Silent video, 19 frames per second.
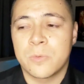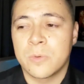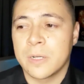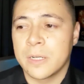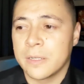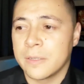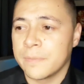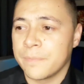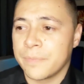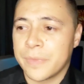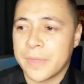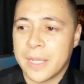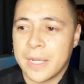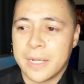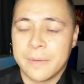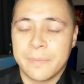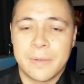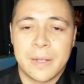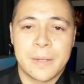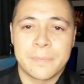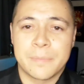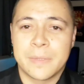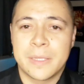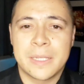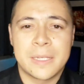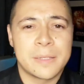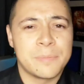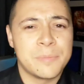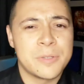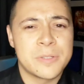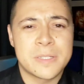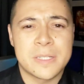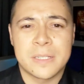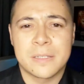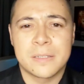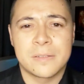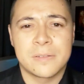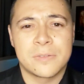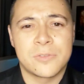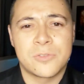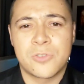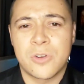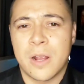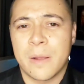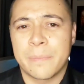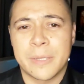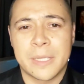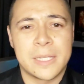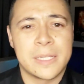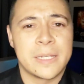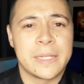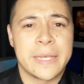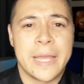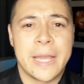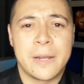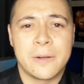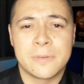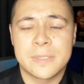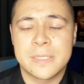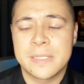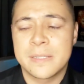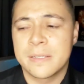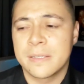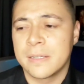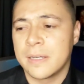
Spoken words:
where I'm getting music dropping in and out.